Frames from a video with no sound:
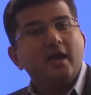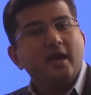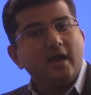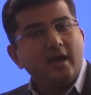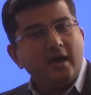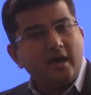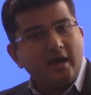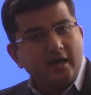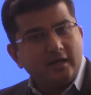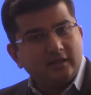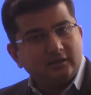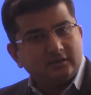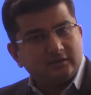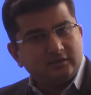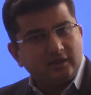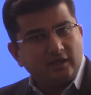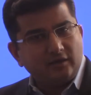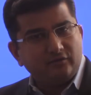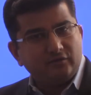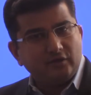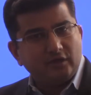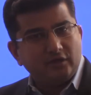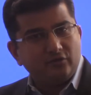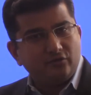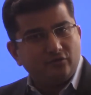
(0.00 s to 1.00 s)
and
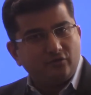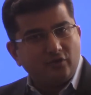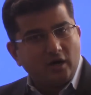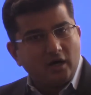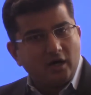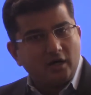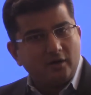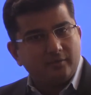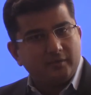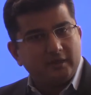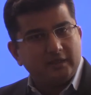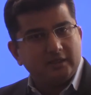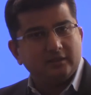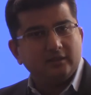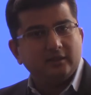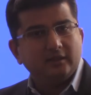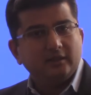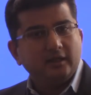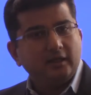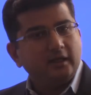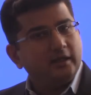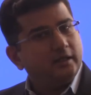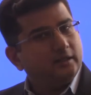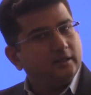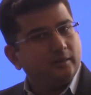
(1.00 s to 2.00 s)
save the environment
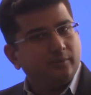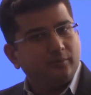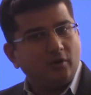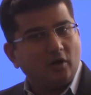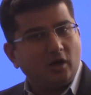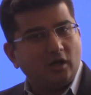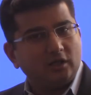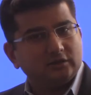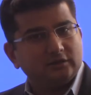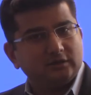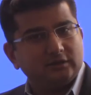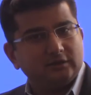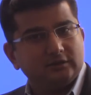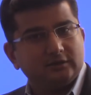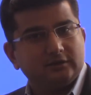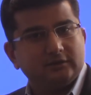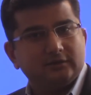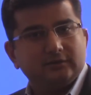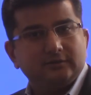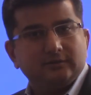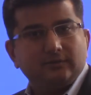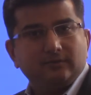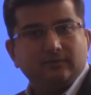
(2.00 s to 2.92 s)
in the process.